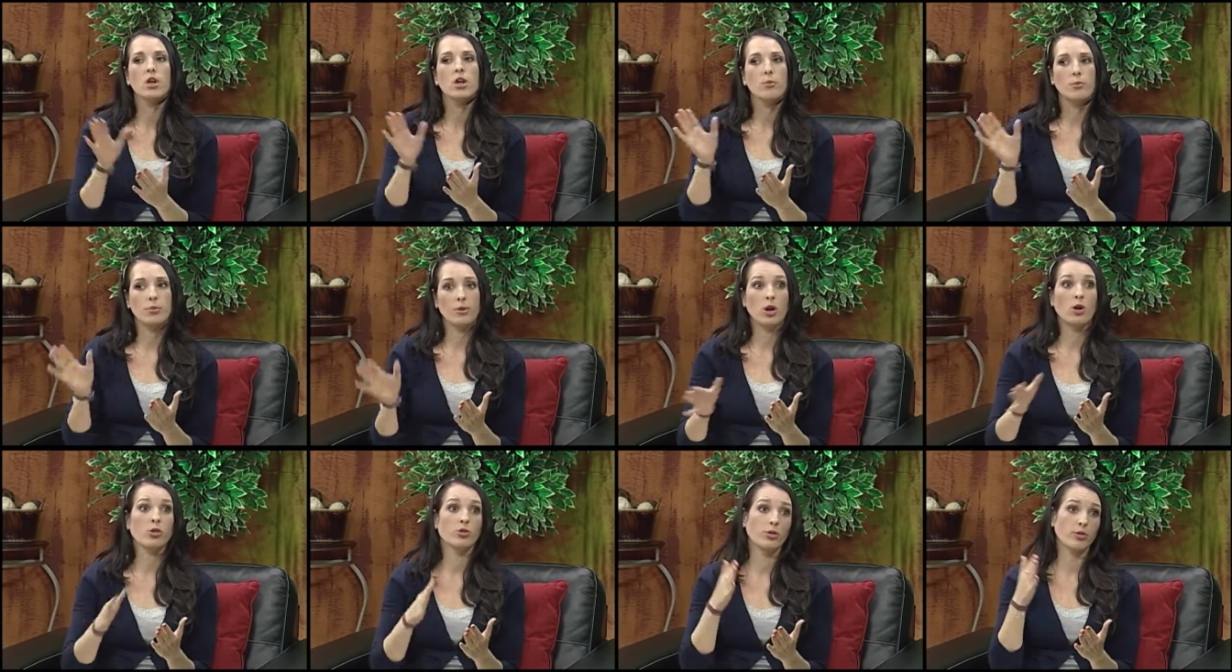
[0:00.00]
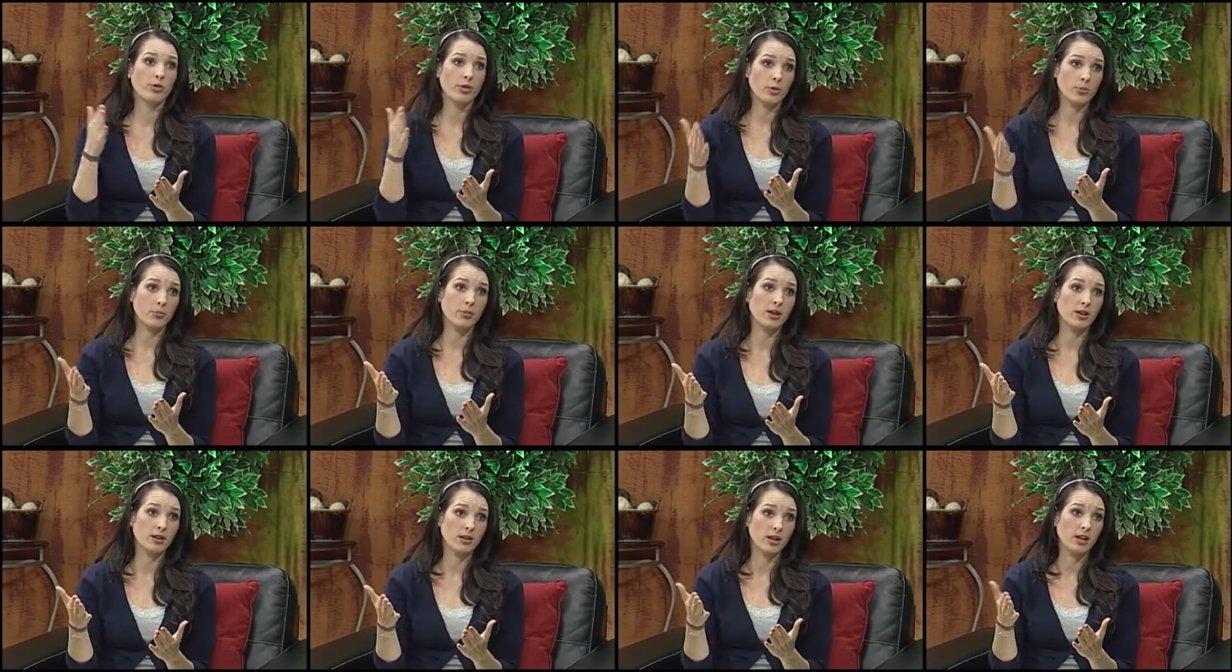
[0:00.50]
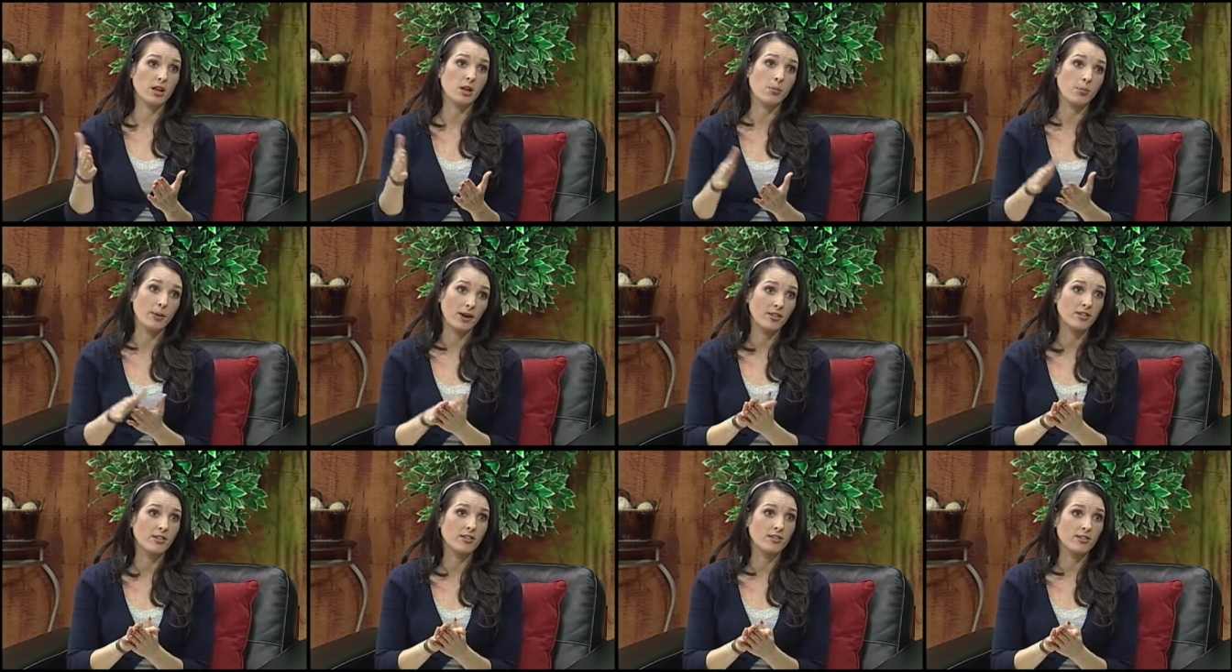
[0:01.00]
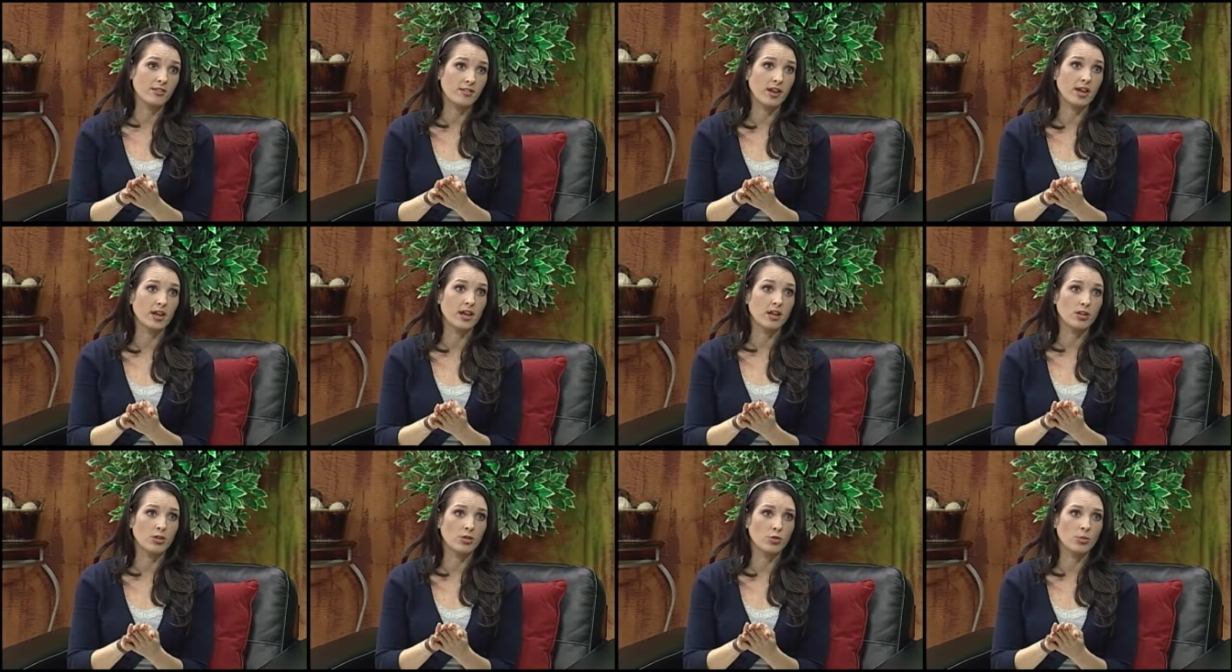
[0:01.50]
but also they're mandated by the
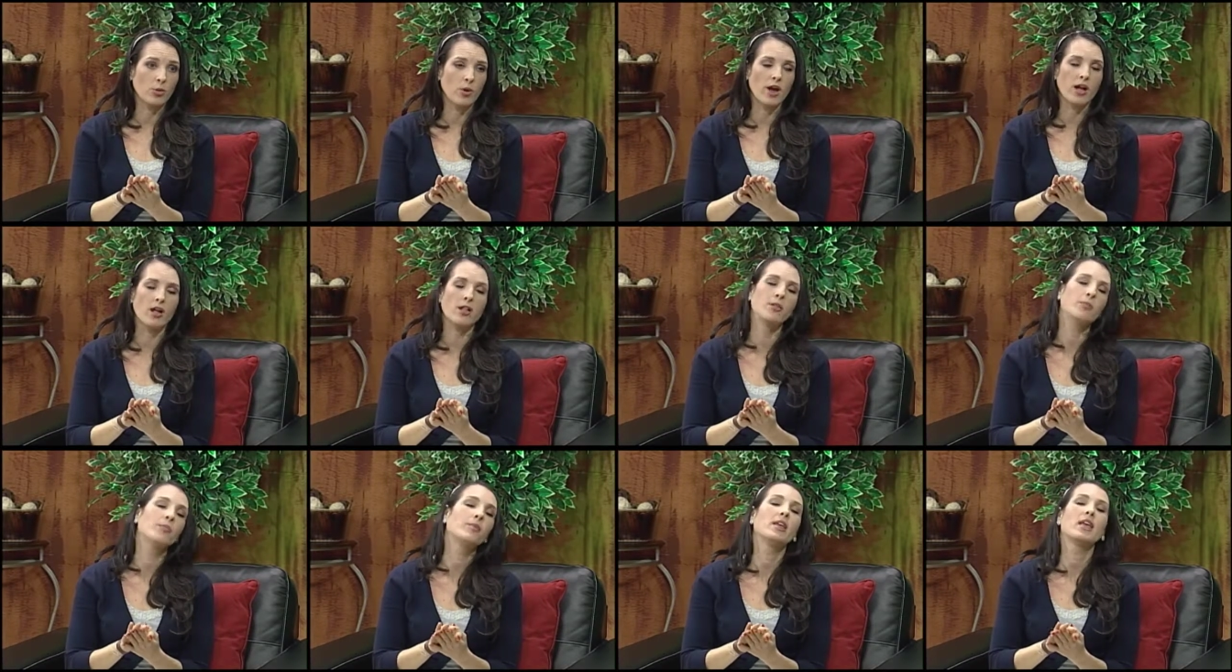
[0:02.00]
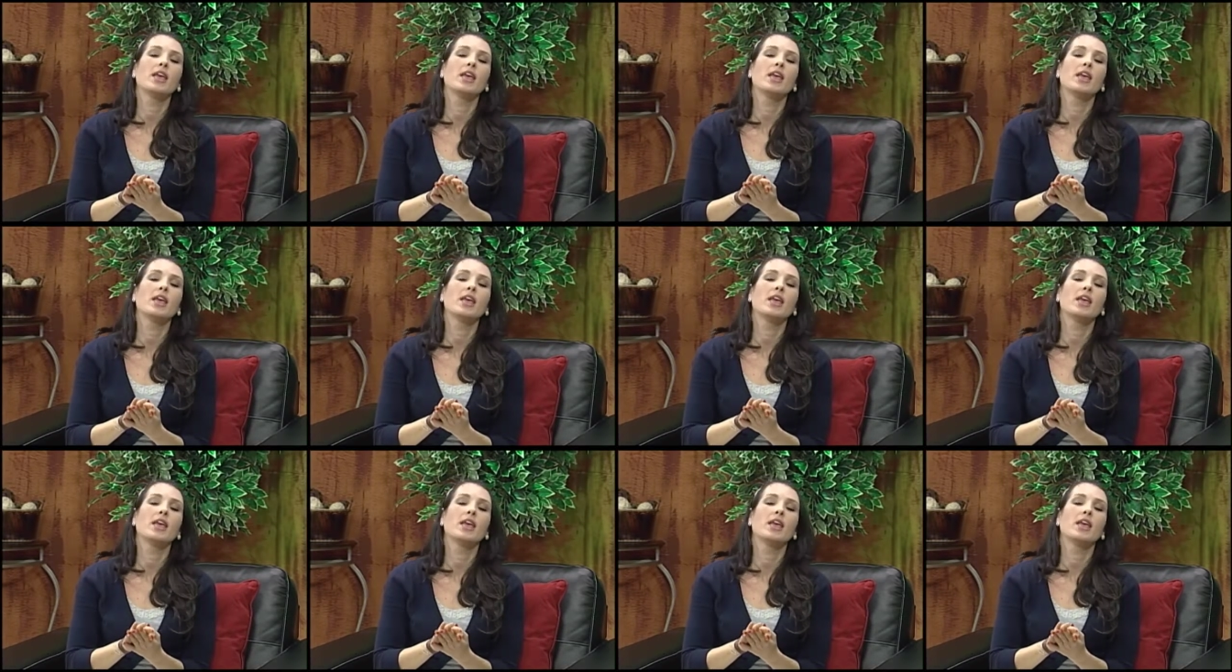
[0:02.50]
state as well.